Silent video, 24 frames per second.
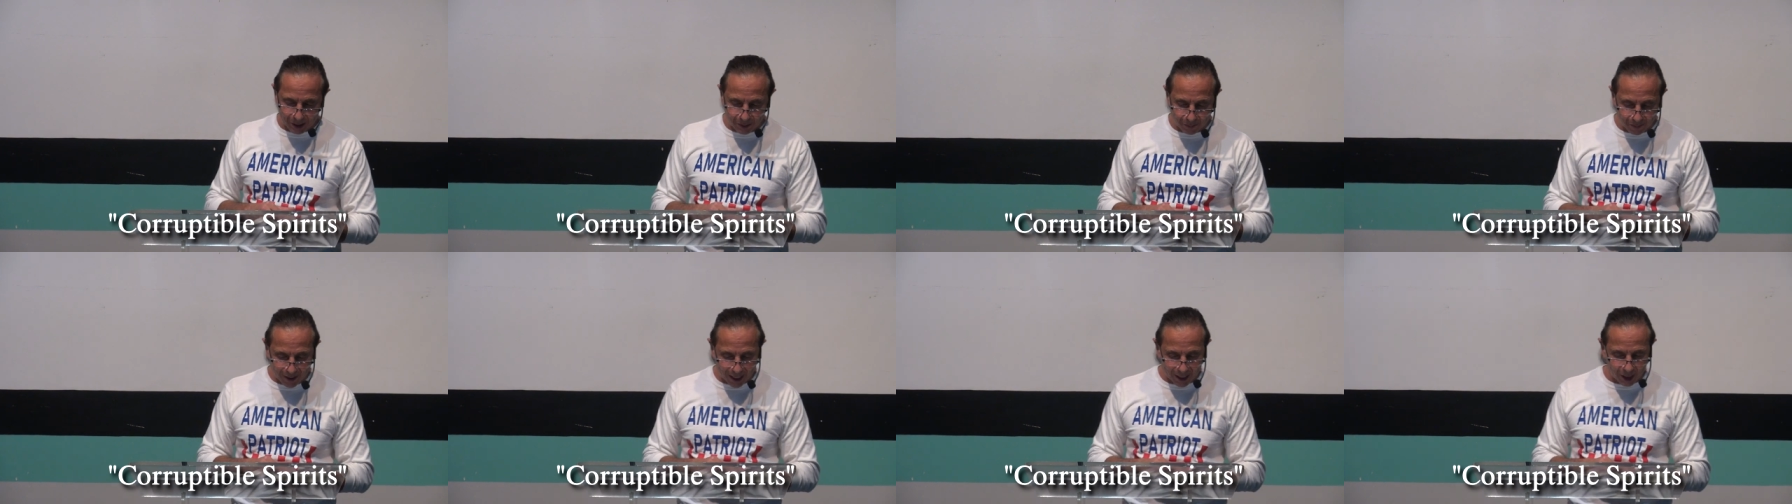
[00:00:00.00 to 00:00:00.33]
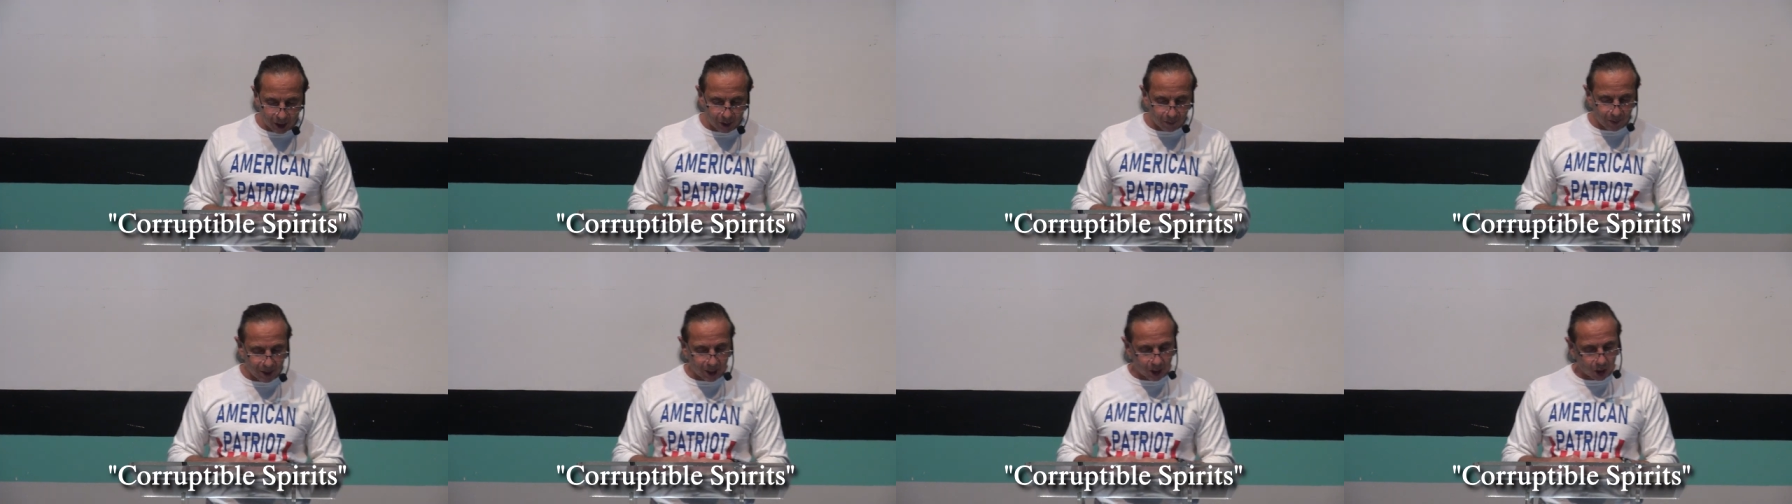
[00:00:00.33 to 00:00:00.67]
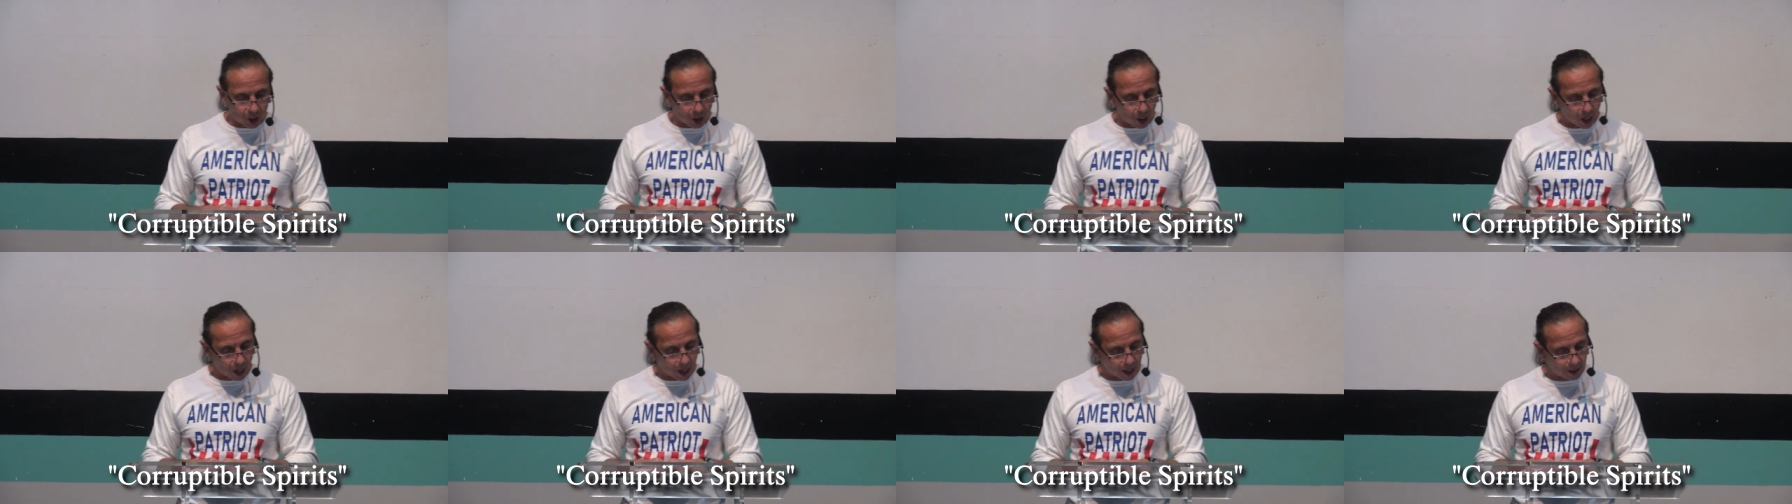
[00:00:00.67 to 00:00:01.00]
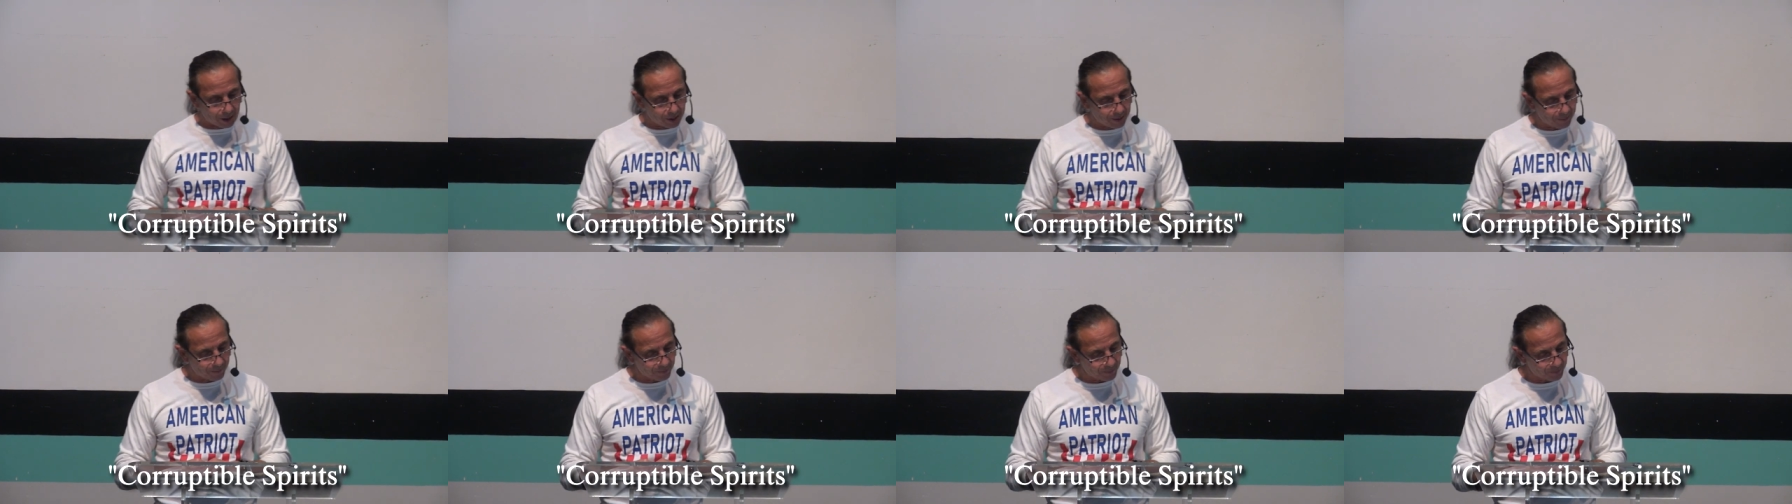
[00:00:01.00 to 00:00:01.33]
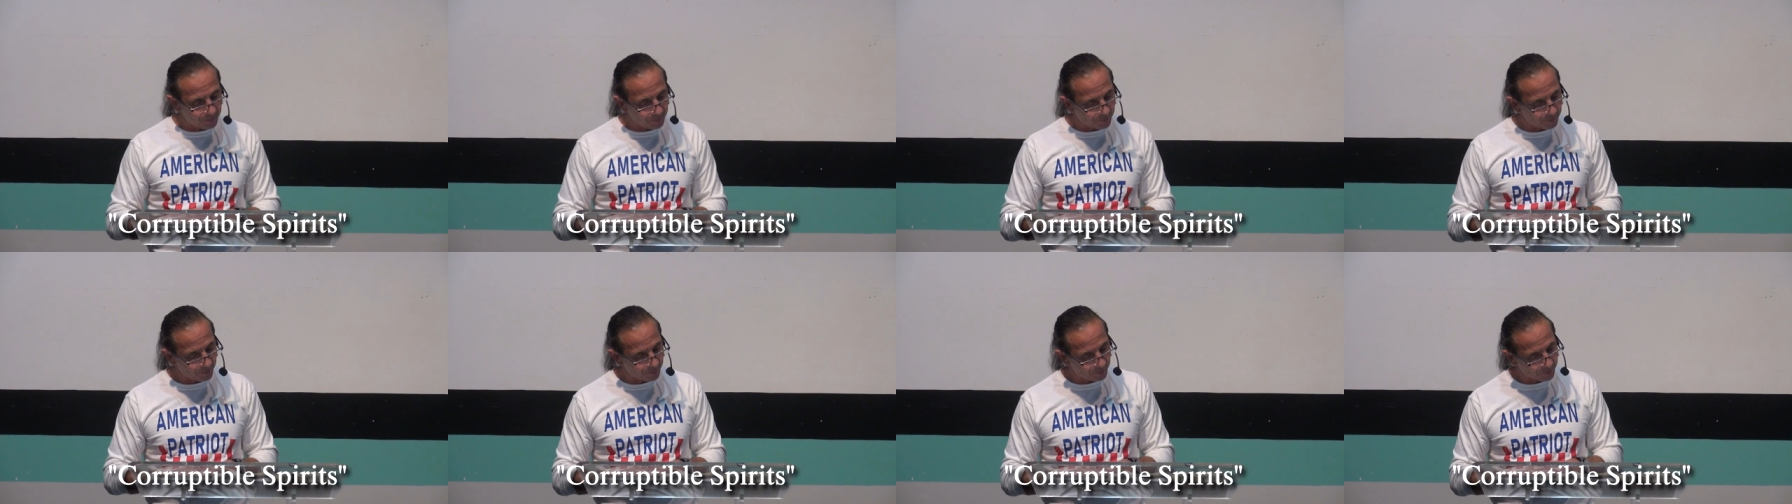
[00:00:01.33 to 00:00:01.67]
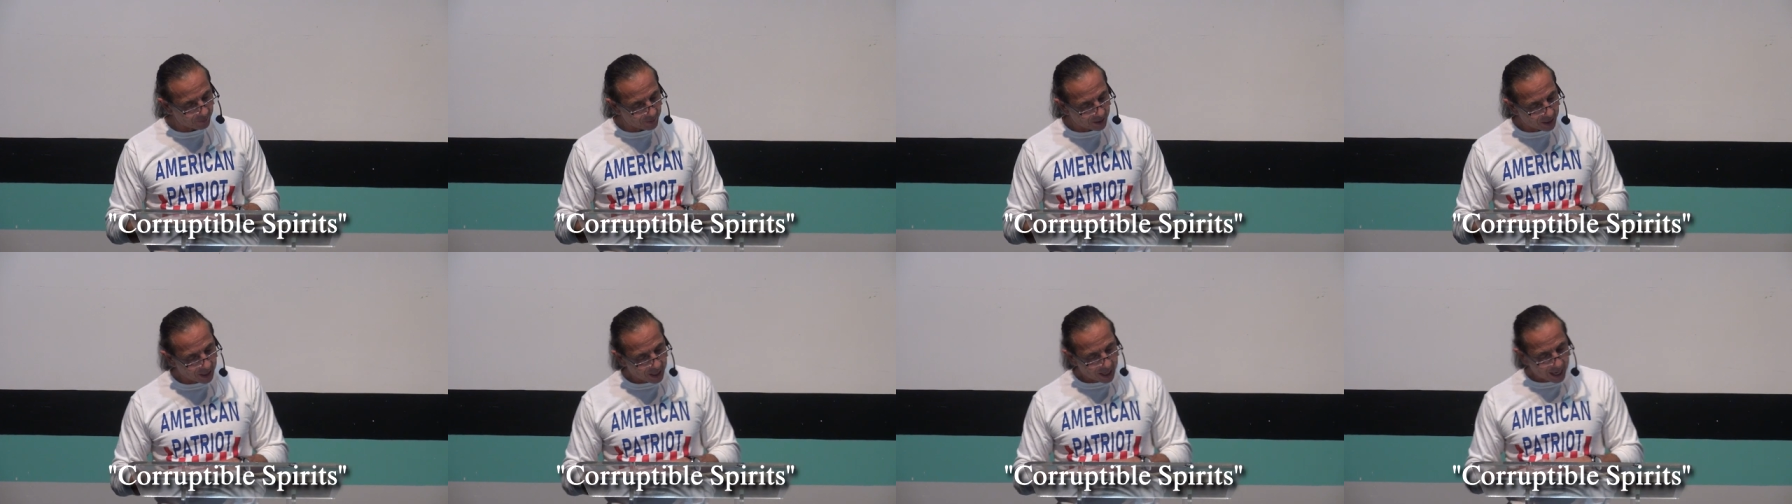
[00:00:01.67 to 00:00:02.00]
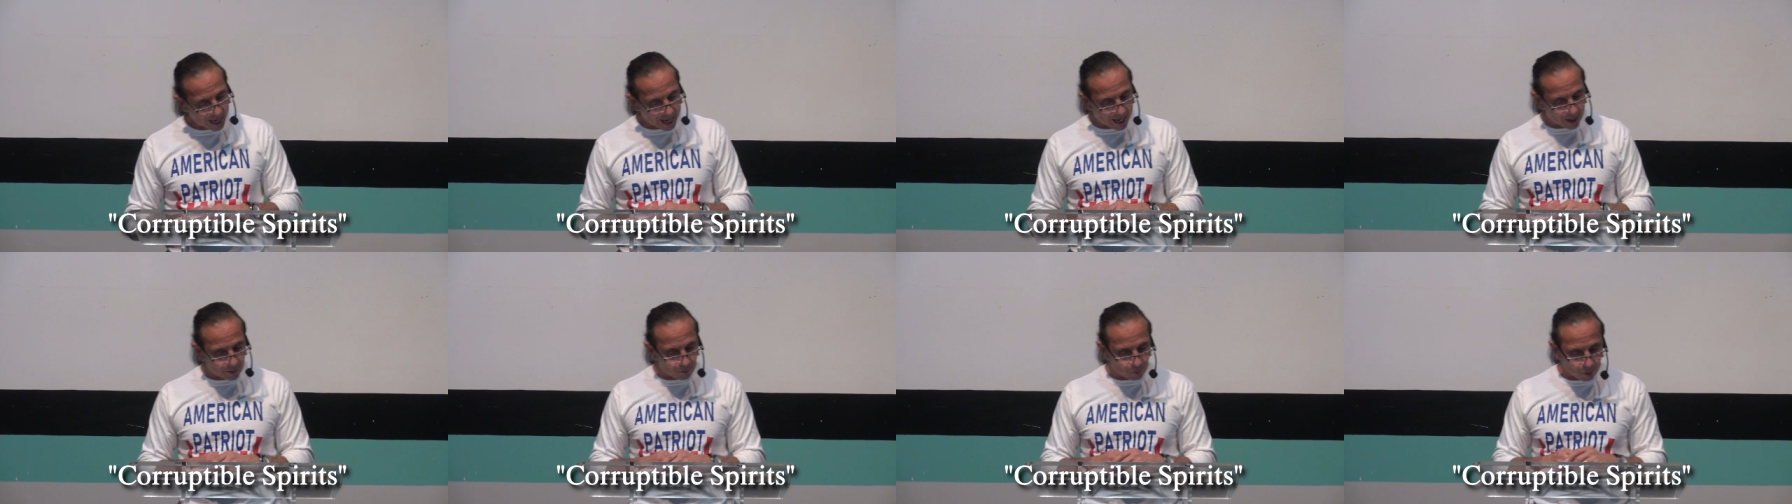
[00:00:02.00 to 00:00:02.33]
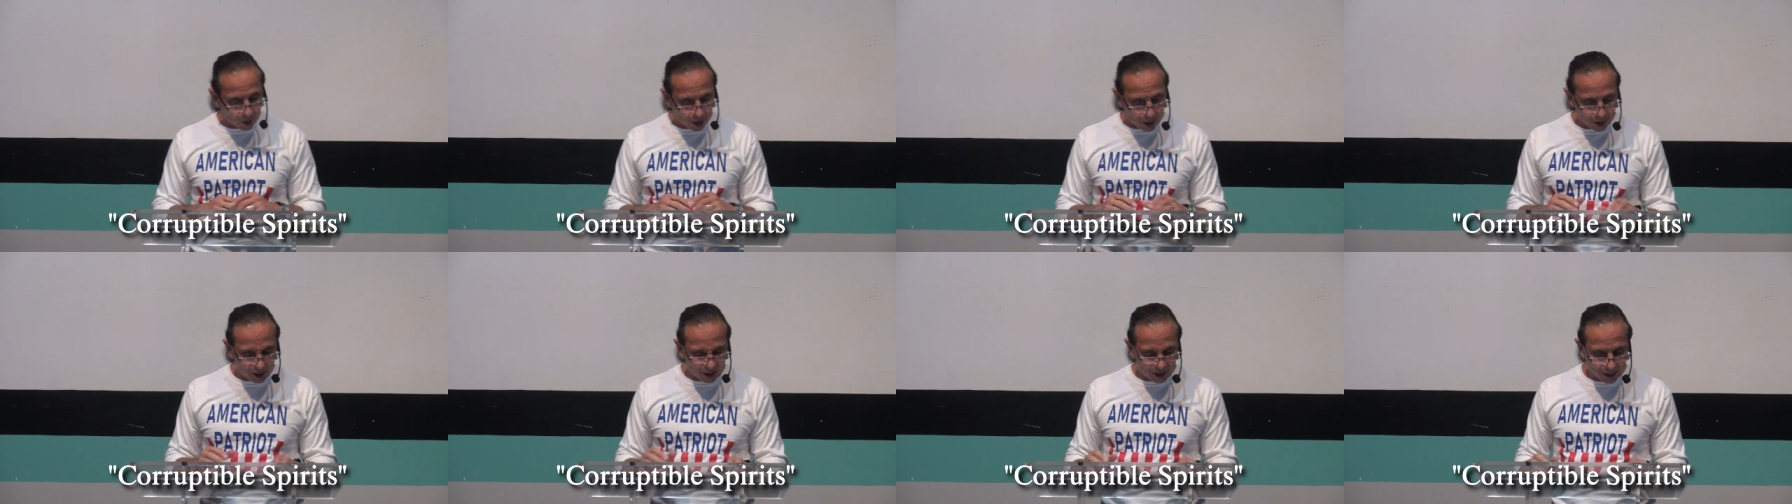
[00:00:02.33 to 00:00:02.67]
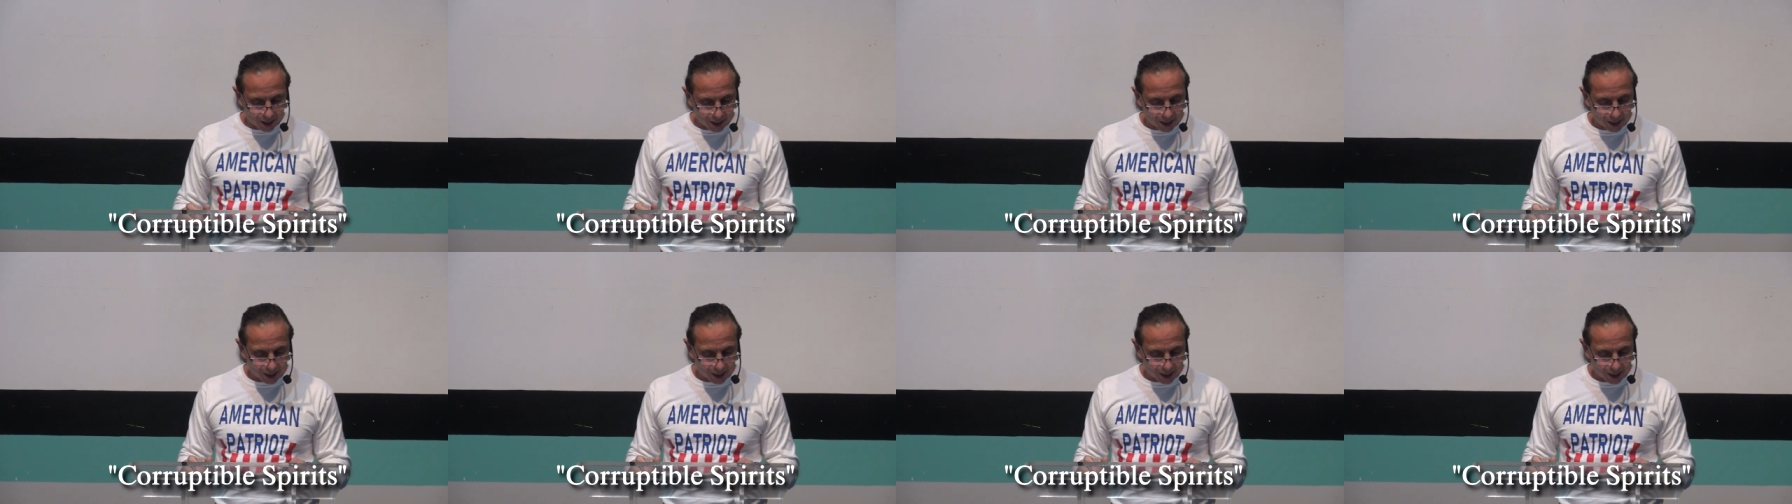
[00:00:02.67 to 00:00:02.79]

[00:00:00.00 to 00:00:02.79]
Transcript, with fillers: made to be caught and what?